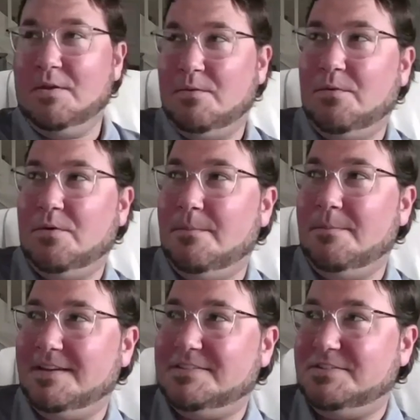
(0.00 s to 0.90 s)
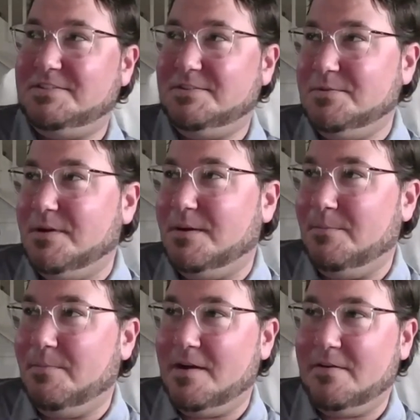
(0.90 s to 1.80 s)
what makes you
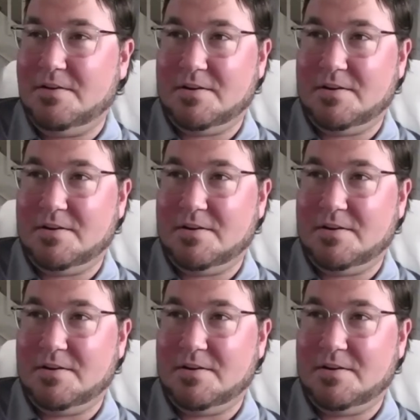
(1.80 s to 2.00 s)
better than your